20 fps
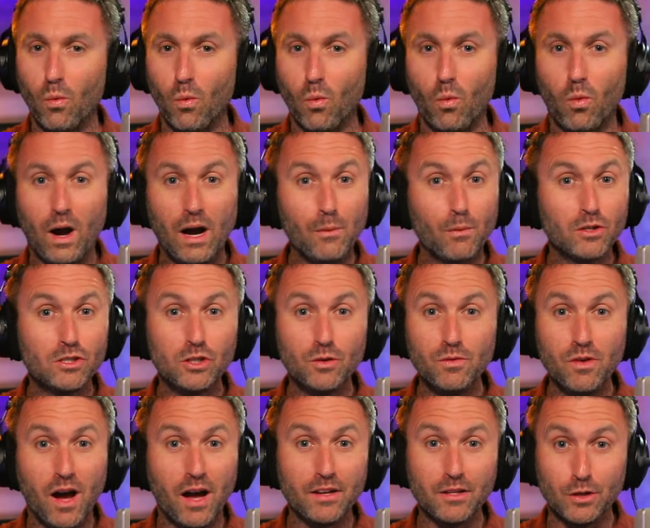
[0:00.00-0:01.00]
Why would you
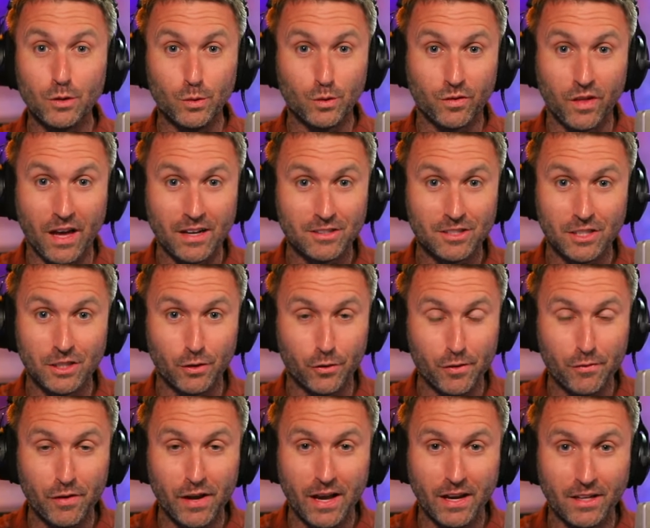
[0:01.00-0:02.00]
not use that to your
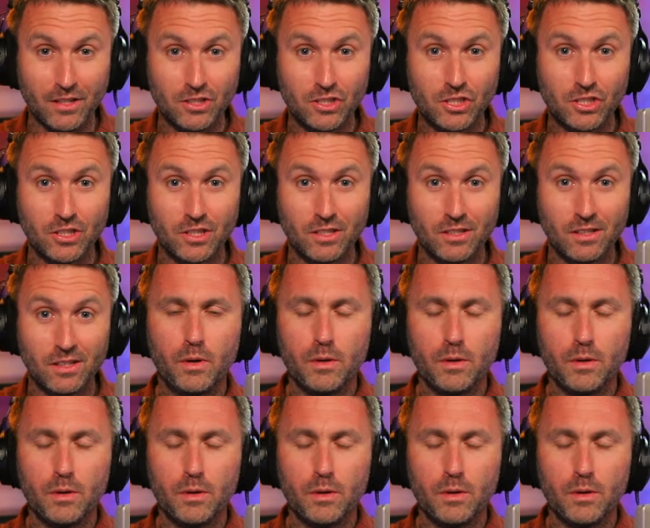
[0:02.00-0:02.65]
advantage?